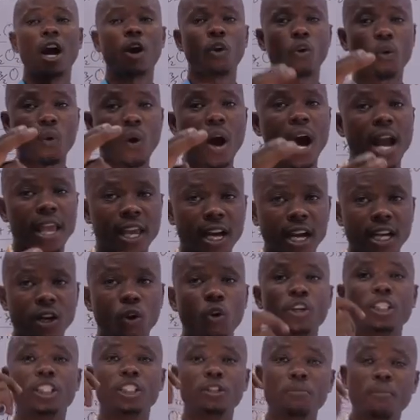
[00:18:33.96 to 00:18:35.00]
acquire,
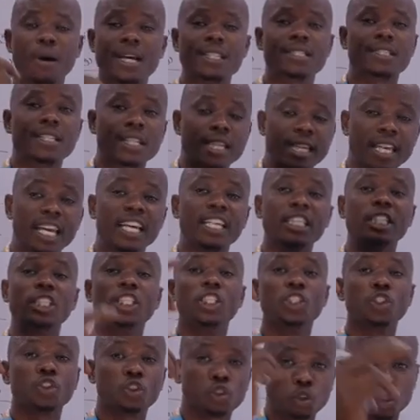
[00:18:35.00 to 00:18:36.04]
or it must gain
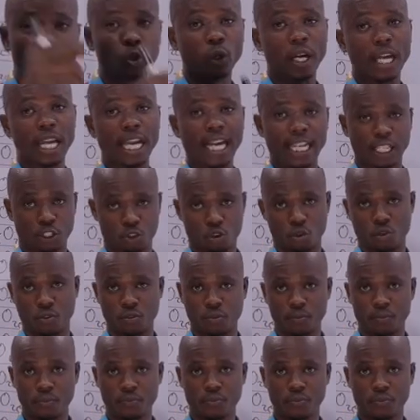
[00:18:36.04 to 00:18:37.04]
2 electrons.